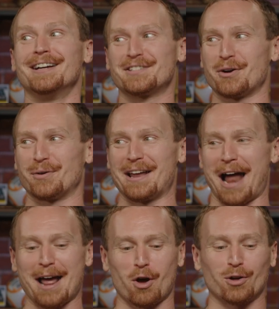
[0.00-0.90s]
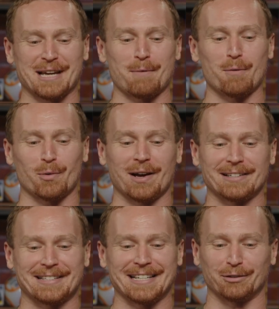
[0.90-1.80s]
So it, I, the whole time
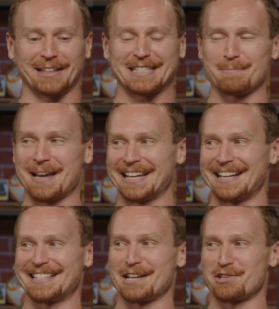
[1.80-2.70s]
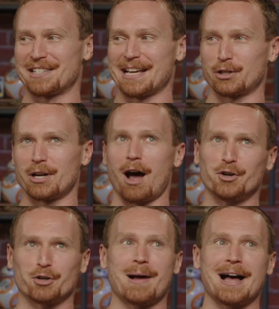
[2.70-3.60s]
Obi-Wan didn't really get to make any decisions that could
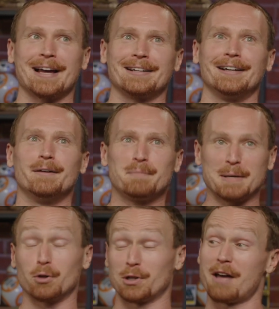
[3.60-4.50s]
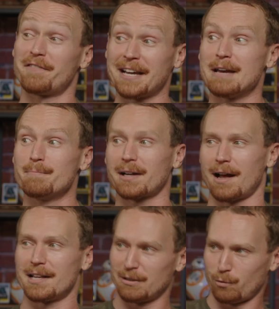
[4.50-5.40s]
undermine people loving him
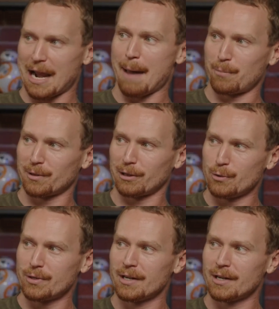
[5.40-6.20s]
because of what happened with Luke.